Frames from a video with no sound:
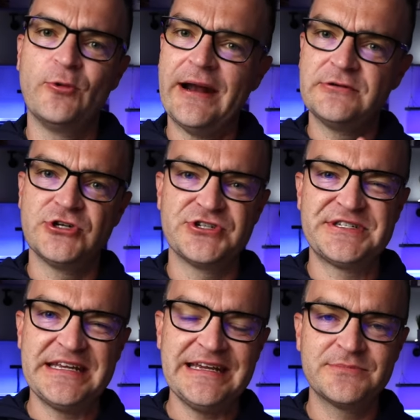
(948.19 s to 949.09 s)
around your
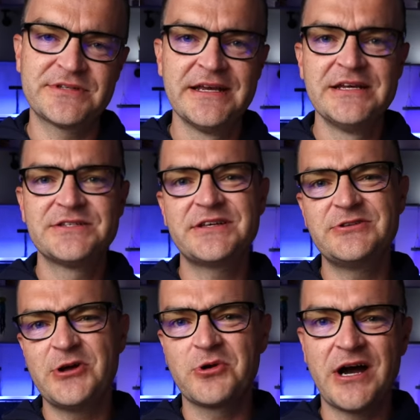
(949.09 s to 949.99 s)
seams so you
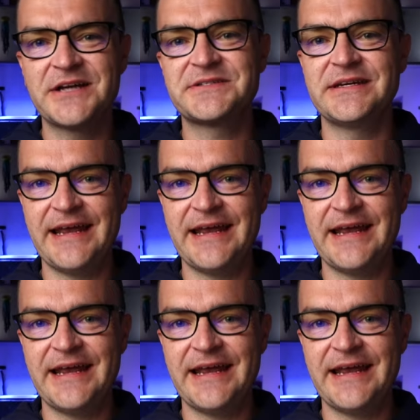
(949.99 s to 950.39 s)
don't cause any